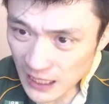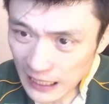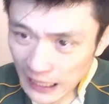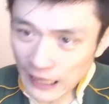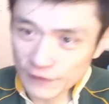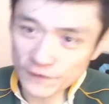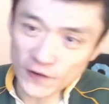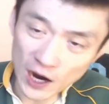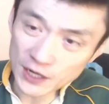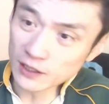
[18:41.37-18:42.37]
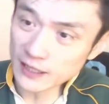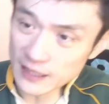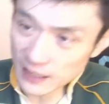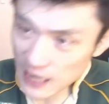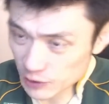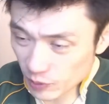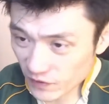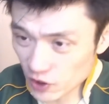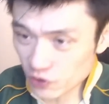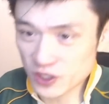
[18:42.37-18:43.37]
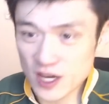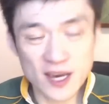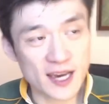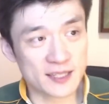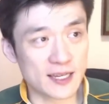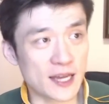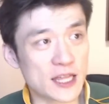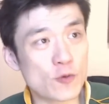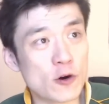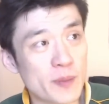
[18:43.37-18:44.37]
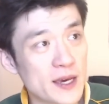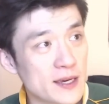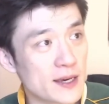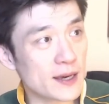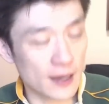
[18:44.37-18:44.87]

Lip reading: And finally, the last bit of news is that there will be